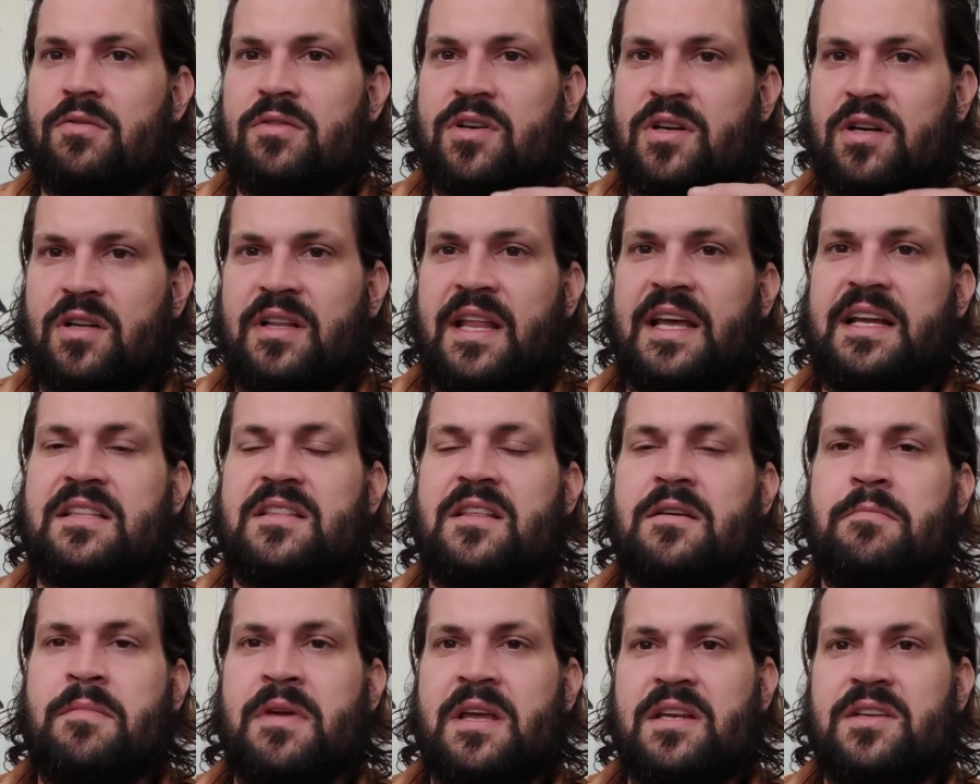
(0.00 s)
collect
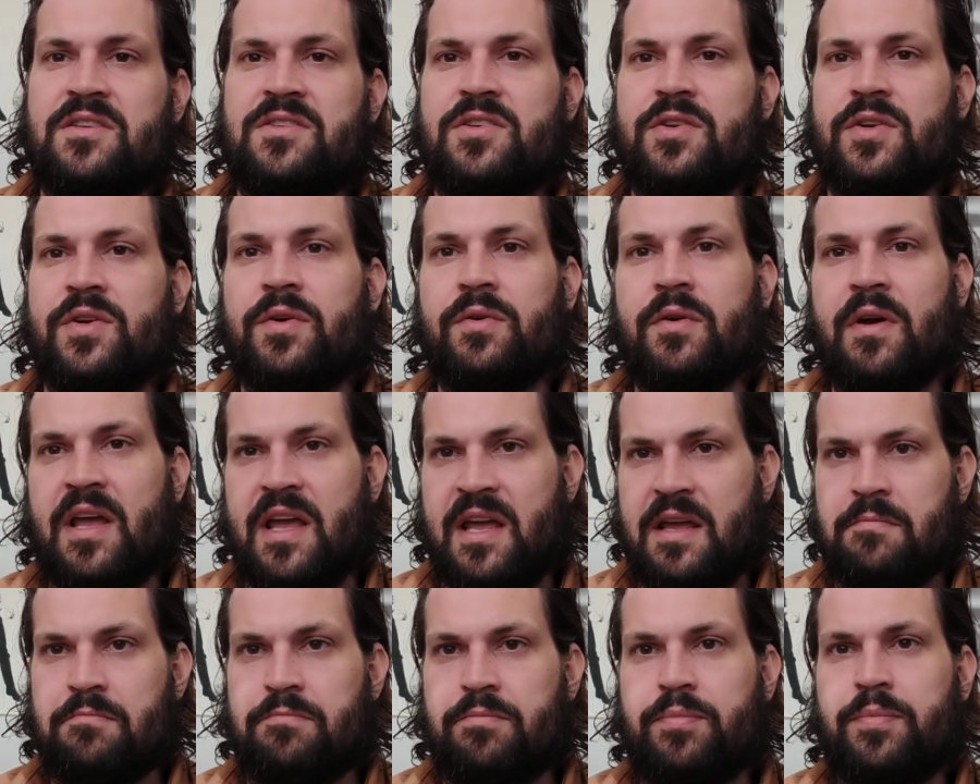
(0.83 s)
them into
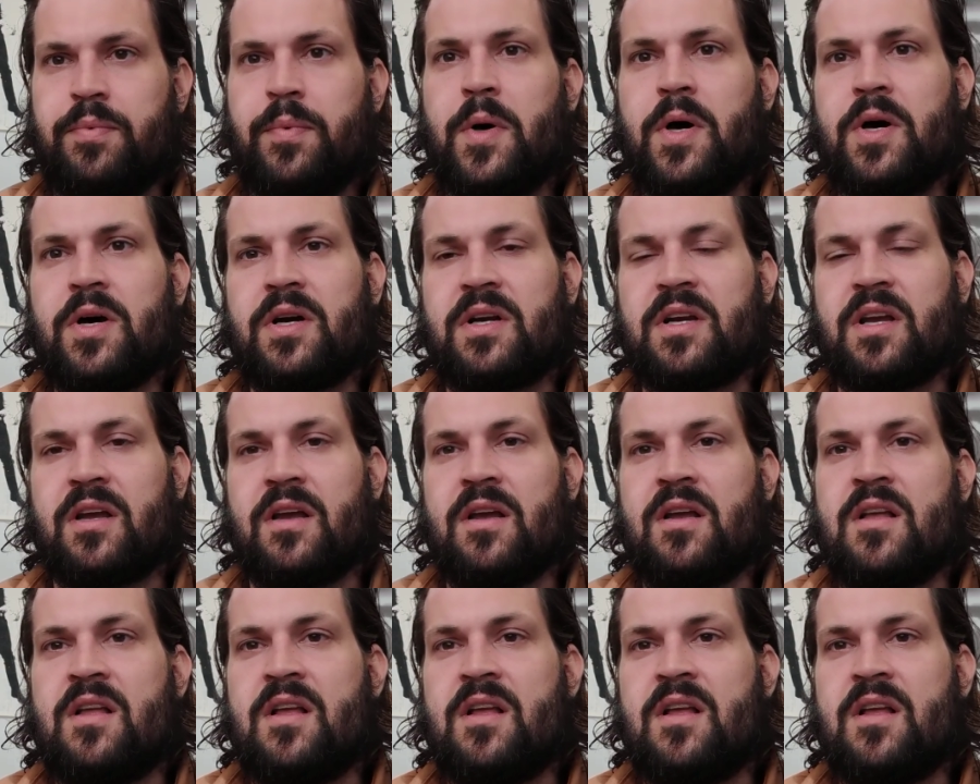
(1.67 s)
a book.